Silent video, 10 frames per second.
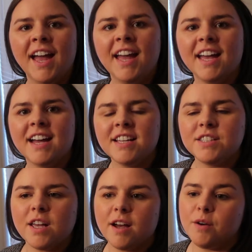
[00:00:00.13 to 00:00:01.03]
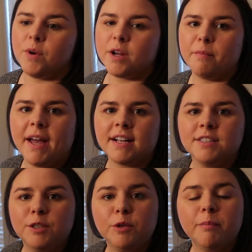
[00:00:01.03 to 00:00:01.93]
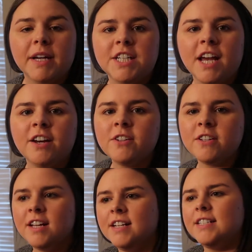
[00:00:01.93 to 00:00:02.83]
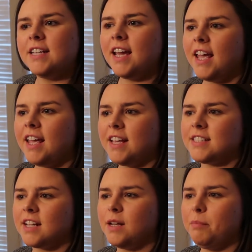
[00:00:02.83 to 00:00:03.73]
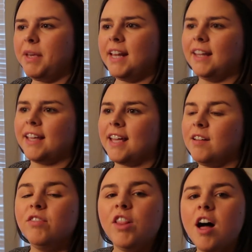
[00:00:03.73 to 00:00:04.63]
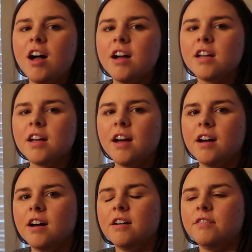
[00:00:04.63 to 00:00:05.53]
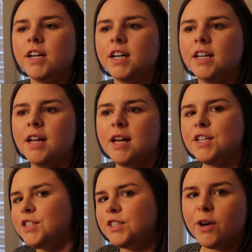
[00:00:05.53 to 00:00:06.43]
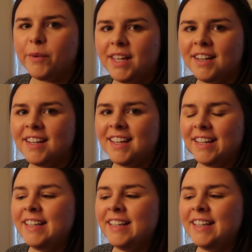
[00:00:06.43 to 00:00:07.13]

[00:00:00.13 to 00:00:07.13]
Hey guys, uh, welcome back to my channel. Today is going to be like a vlog of sewing.